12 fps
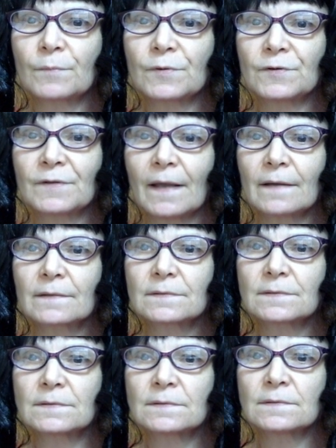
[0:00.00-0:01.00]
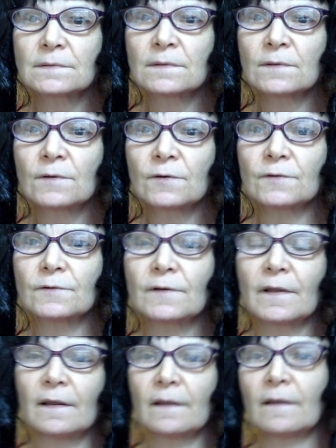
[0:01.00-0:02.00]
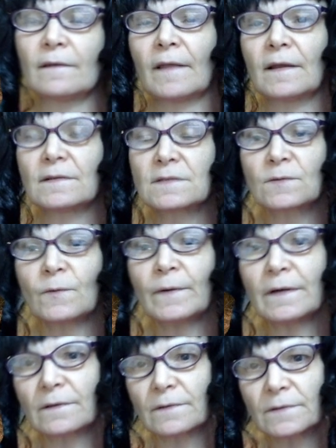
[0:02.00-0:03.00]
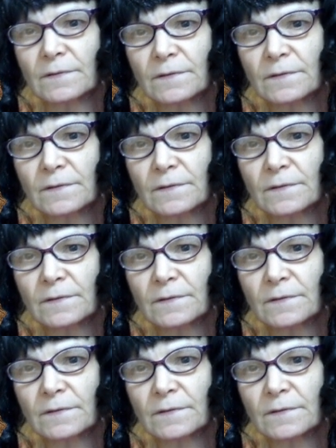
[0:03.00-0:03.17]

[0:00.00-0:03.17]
protect her taking that square.